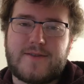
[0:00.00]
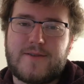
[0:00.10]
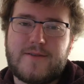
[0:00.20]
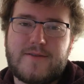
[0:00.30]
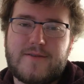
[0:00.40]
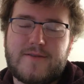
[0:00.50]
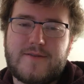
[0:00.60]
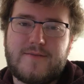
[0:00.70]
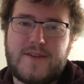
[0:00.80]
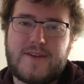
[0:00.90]
her,
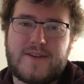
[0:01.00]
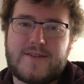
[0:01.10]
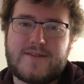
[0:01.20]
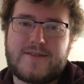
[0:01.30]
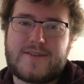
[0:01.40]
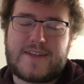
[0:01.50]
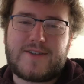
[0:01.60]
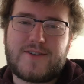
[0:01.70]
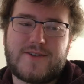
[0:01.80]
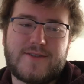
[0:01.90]
because
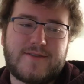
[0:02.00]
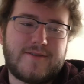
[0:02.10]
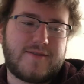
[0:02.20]
that's just,